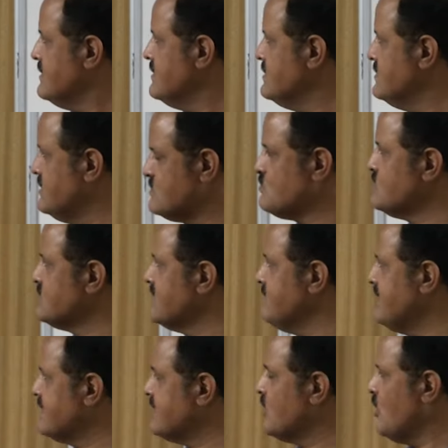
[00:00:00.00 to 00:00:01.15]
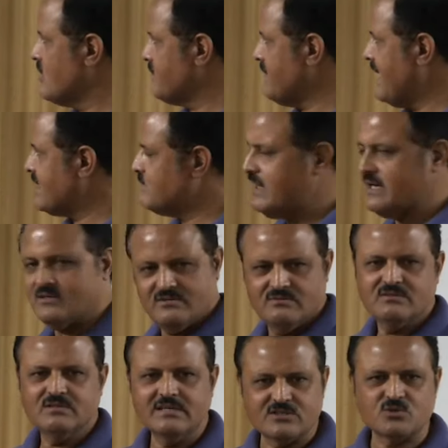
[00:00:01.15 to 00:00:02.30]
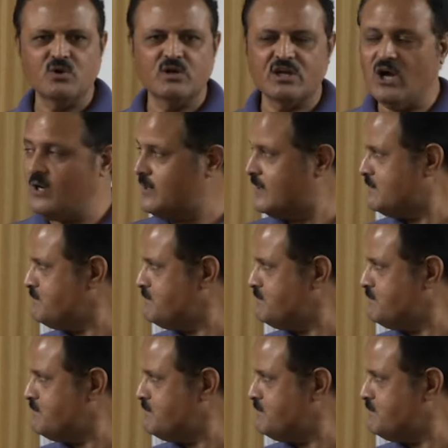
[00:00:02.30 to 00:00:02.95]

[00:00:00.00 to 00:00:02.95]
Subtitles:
this was invented long back when it is going on.